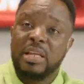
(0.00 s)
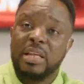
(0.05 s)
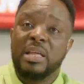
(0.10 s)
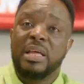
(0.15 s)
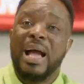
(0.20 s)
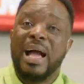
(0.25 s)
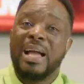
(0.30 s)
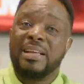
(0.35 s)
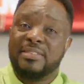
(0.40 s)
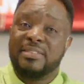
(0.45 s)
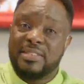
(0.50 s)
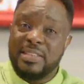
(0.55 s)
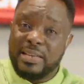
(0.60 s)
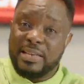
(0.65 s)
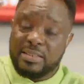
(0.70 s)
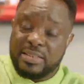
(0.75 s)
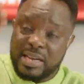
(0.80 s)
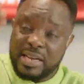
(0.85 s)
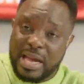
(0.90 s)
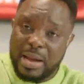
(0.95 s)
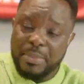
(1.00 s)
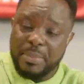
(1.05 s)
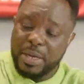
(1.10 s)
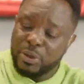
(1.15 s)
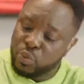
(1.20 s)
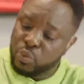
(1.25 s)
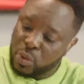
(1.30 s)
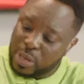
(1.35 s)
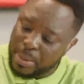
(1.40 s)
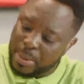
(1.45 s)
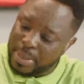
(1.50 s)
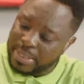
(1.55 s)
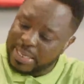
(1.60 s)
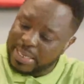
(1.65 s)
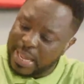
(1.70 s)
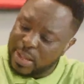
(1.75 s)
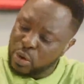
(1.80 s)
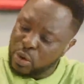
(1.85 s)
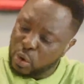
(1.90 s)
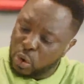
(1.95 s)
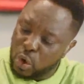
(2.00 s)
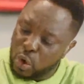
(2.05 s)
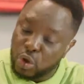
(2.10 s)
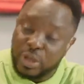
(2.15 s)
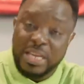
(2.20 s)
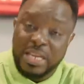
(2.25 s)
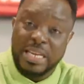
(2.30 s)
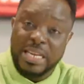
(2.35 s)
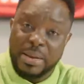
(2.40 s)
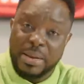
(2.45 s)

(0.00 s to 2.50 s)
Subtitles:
I see a check coming. It will come at 9 o'clock in the